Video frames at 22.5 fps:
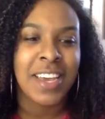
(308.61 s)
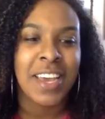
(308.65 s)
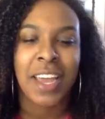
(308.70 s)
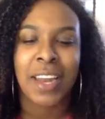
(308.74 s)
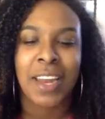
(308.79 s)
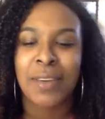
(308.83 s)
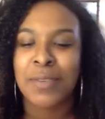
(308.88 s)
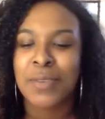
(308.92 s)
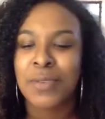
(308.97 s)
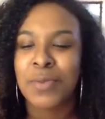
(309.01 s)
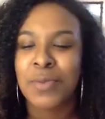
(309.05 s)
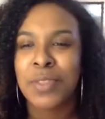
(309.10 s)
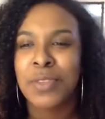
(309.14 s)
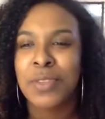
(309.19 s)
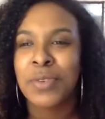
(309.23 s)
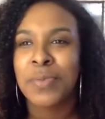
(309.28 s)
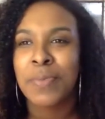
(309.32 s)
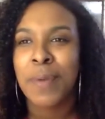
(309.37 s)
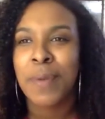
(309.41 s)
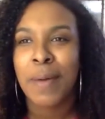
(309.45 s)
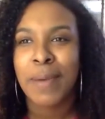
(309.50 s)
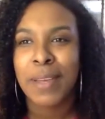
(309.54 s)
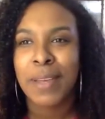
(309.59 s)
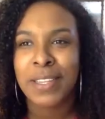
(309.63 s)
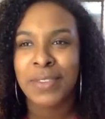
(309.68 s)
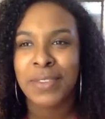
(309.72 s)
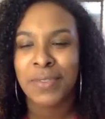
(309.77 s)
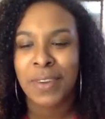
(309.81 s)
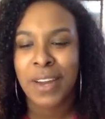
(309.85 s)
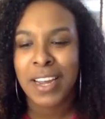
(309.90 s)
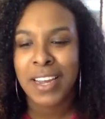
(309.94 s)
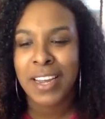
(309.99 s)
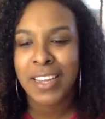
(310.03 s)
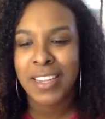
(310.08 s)
And I was with two of my best
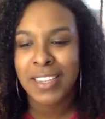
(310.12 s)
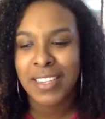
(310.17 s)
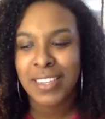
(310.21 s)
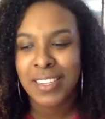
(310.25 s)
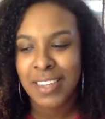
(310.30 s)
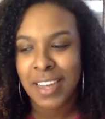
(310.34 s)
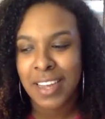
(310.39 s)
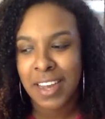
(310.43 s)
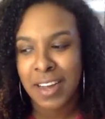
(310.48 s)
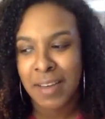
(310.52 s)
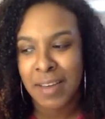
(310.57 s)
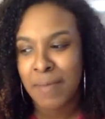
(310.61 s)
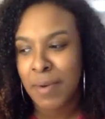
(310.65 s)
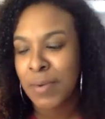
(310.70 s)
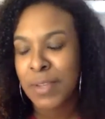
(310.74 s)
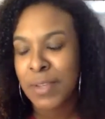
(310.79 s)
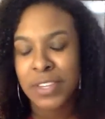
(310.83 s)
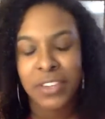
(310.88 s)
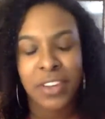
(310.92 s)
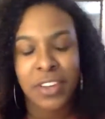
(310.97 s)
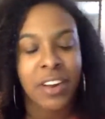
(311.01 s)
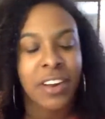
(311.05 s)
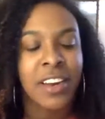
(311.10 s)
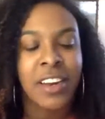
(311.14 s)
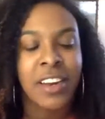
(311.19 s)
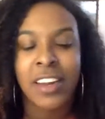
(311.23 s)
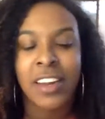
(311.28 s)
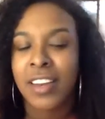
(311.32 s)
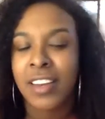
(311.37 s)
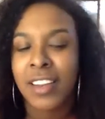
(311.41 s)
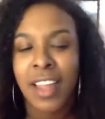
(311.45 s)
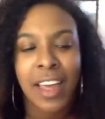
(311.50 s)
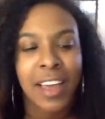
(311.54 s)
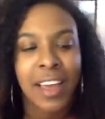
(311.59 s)
friends. And we started
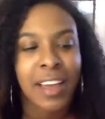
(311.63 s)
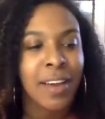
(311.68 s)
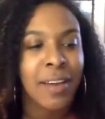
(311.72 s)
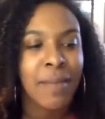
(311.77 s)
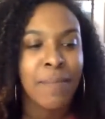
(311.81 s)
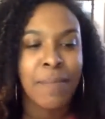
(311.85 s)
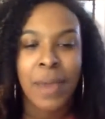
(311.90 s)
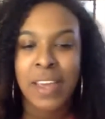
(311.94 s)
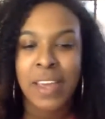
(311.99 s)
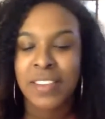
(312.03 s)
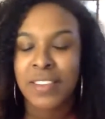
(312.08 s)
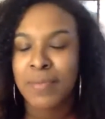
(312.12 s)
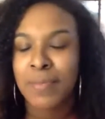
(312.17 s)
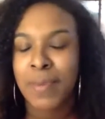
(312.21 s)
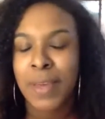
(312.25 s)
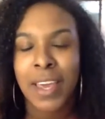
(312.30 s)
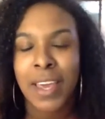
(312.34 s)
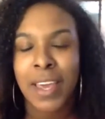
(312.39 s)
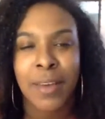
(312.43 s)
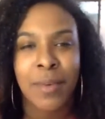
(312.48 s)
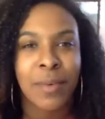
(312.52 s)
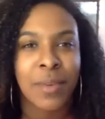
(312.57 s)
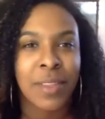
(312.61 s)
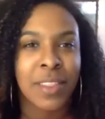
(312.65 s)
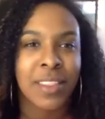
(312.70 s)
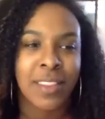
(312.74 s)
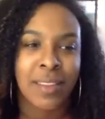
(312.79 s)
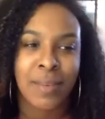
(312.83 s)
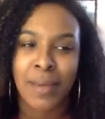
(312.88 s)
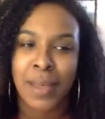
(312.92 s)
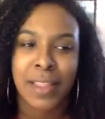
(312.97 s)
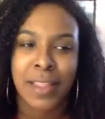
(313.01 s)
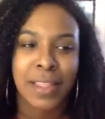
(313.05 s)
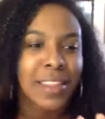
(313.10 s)
in like a basement with
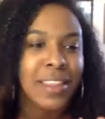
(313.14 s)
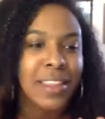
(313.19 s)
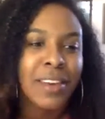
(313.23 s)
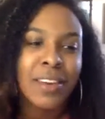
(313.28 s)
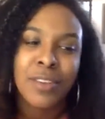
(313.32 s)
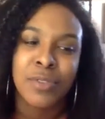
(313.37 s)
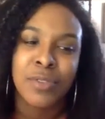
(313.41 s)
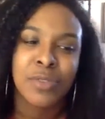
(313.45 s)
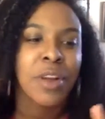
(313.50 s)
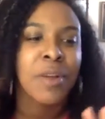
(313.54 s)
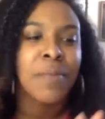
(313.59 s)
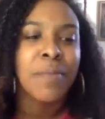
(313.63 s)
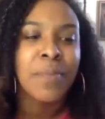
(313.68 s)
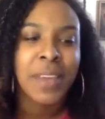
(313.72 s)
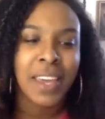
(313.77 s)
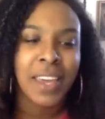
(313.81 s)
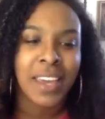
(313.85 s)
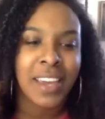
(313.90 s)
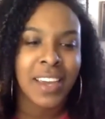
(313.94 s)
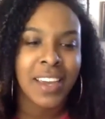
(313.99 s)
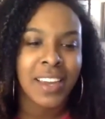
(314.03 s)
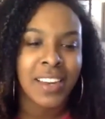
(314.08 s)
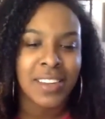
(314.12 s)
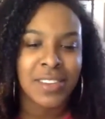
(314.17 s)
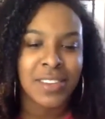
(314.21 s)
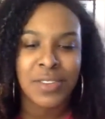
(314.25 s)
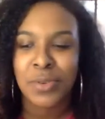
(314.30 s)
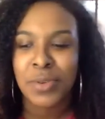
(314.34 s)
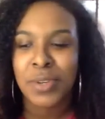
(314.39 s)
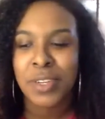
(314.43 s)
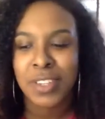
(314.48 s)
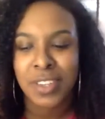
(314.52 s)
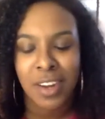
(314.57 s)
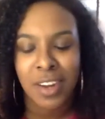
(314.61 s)
my little drum kit and
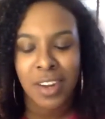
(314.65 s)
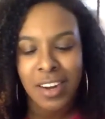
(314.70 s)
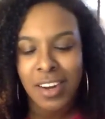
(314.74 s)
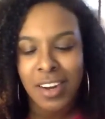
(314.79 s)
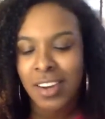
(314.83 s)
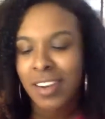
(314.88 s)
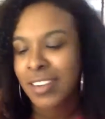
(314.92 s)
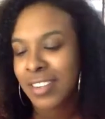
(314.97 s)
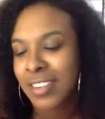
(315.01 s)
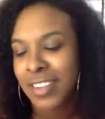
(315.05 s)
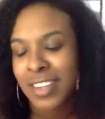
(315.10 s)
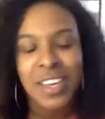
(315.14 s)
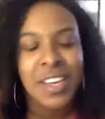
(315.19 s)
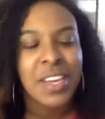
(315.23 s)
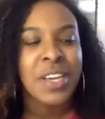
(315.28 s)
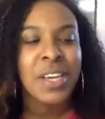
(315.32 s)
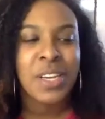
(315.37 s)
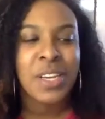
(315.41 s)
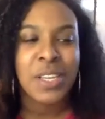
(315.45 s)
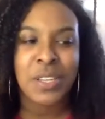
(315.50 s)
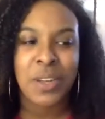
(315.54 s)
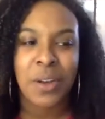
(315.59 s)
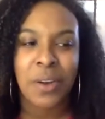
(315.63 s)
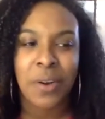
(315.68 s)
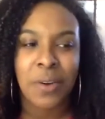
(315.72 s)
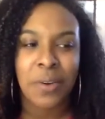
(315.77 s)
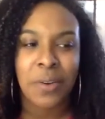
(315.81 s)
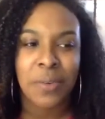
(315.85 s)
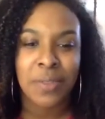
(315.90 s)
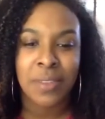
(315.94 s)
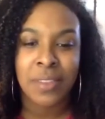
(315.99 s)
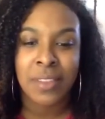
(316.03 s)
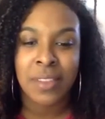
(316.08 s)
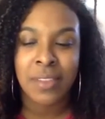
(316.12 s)
two guitars.
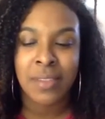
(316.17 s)
So